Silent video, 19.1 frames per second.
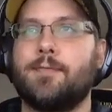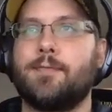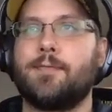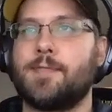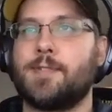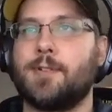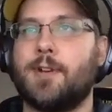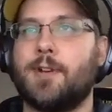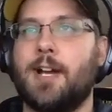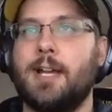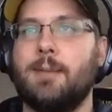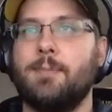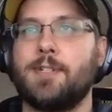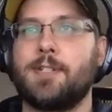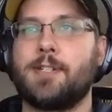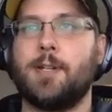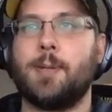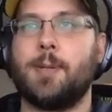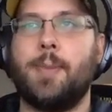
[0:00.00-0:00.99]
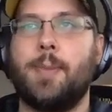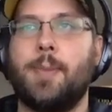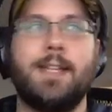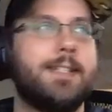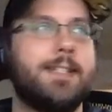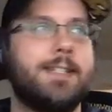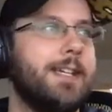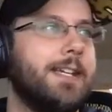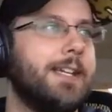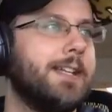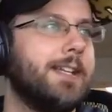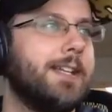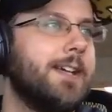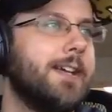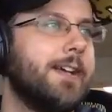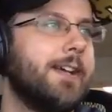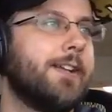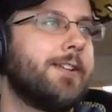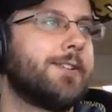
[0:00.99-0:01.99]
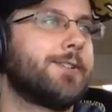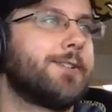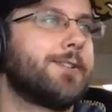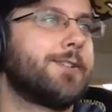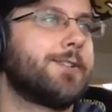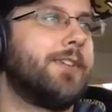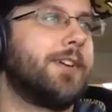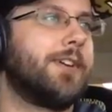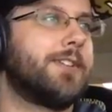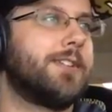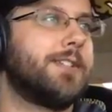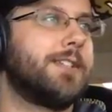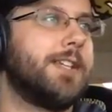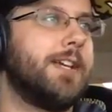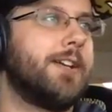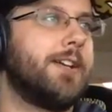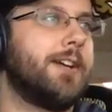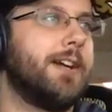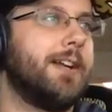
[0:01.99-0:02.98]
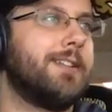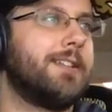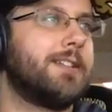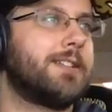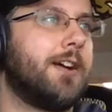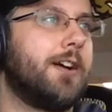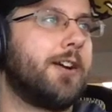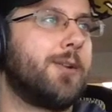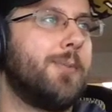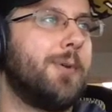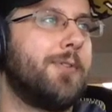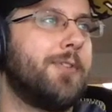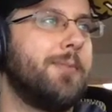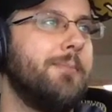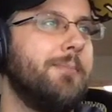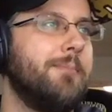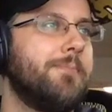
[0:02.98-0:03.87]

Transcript: So I'm just going to paste in two functions here and then talk about them.